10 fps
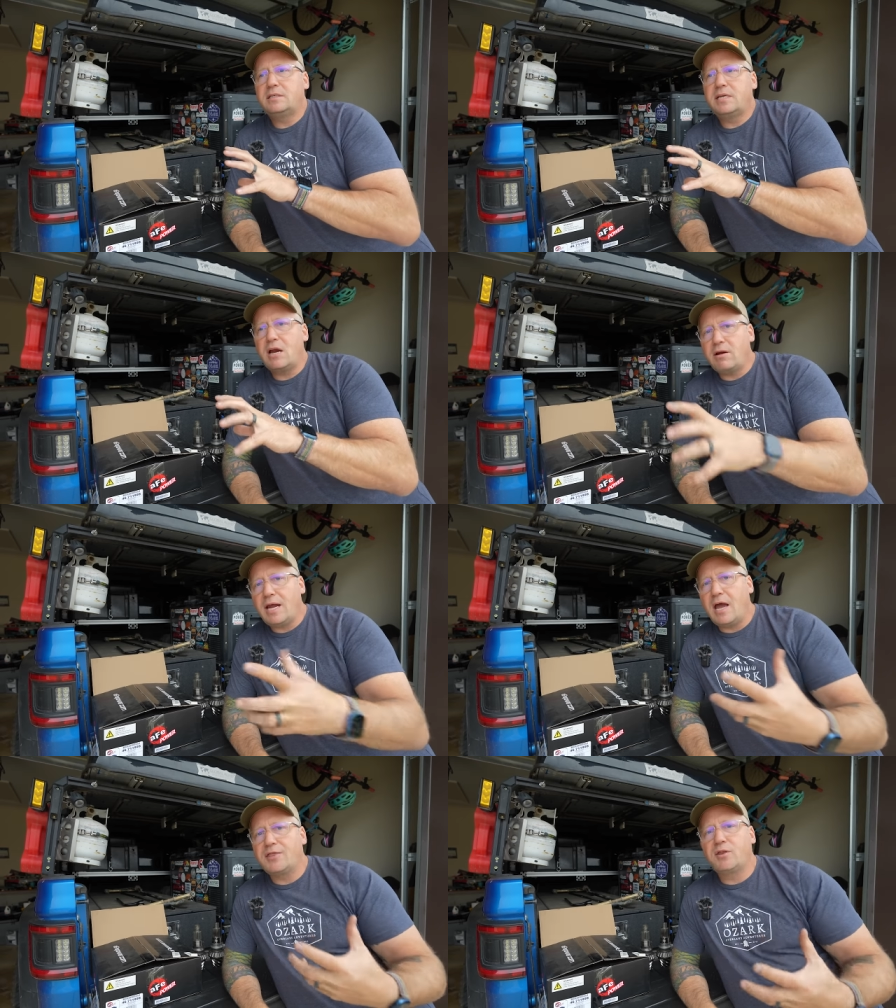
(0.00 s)

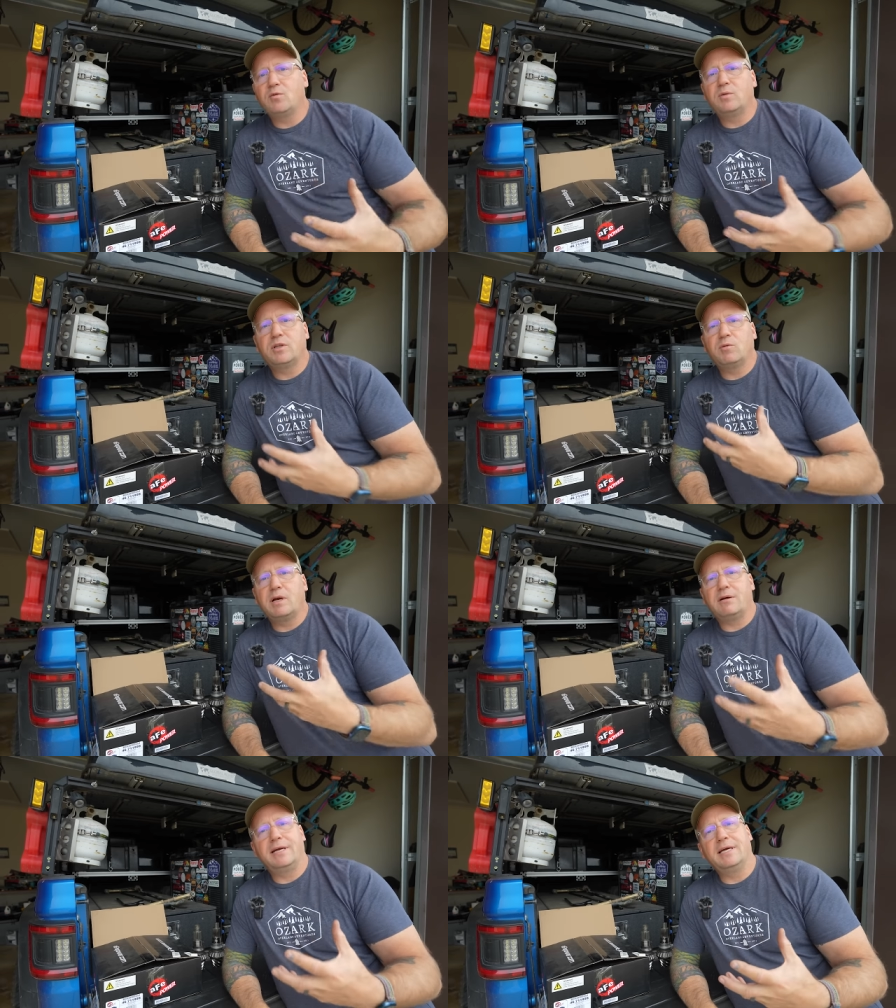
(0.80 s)
tearing out the
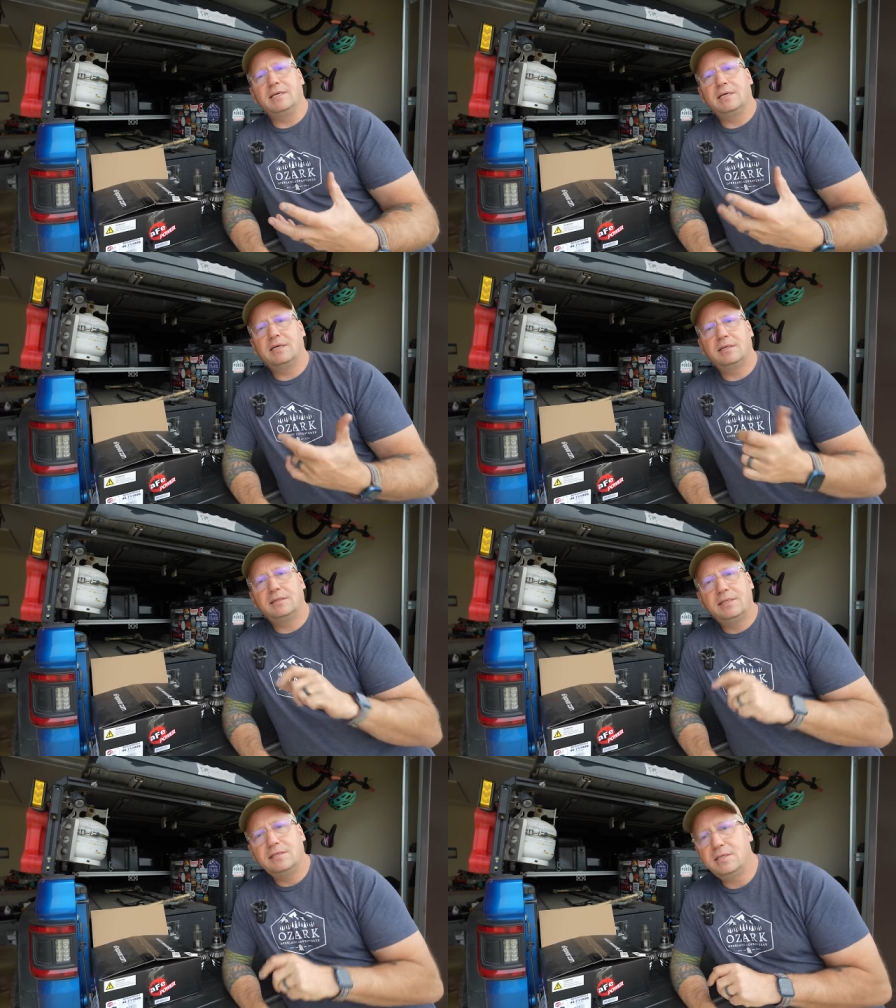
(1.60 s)
rear end,
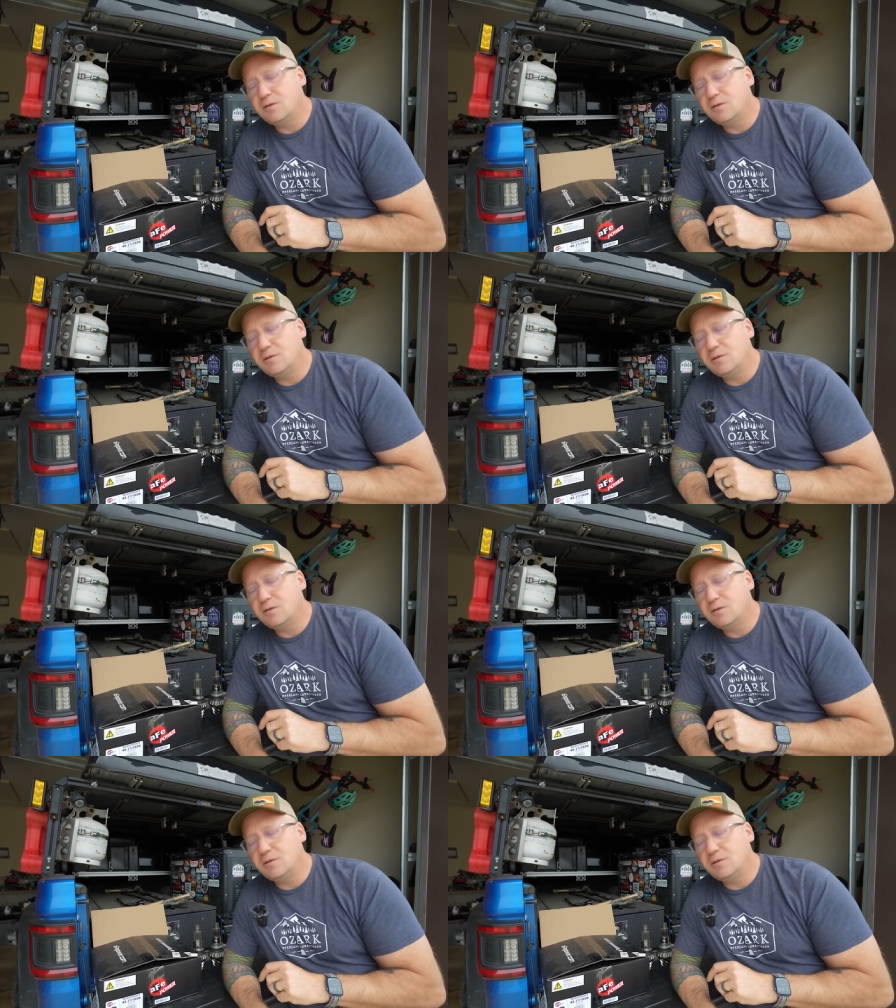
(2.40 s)
this